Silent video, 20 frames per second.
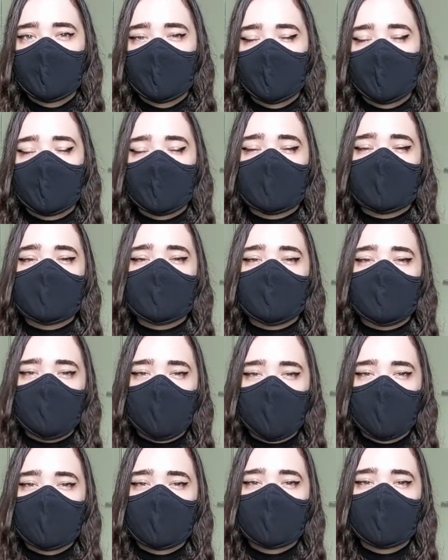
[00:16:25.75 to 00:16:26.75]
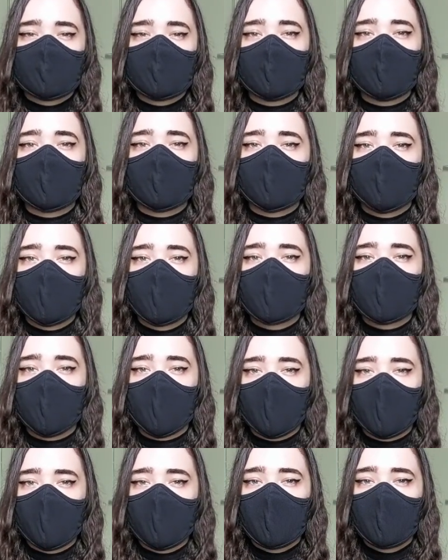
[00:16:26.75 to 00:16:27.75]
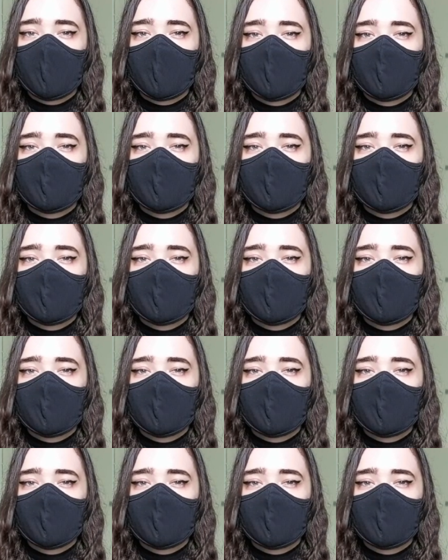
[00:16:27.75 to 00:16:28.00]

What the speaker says: because one, that won't help,